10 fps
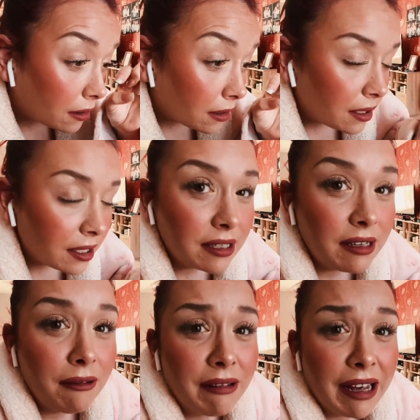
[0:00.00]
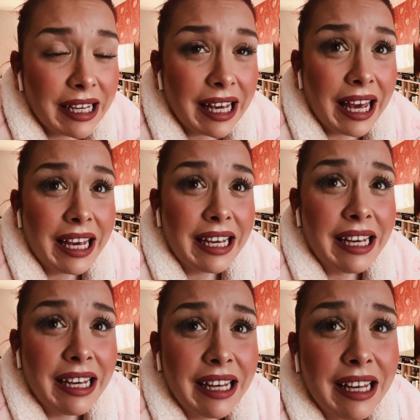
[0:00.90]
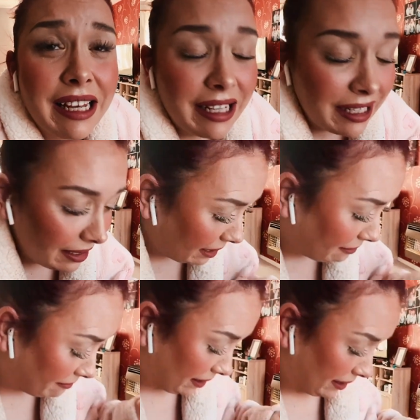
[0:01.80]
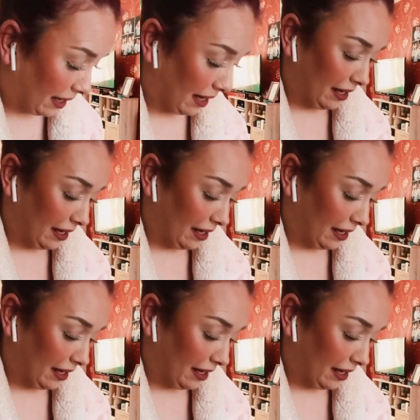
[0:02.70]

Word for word: It's not working. Oh no. It's not working.